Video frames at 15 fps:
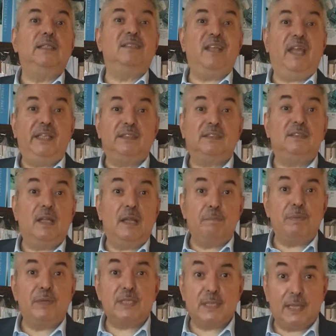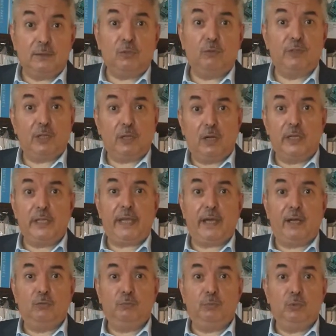it takes 10% of the cardiac
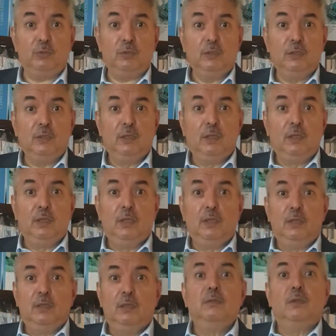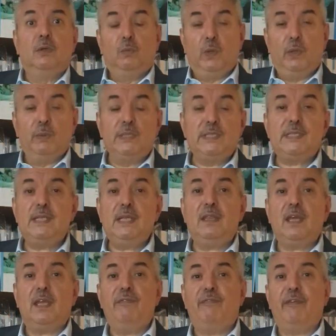output? We will see
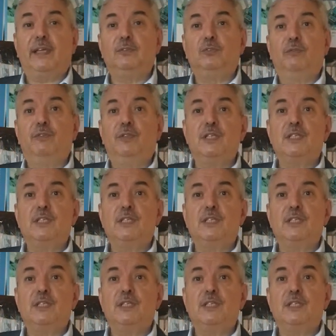the effect of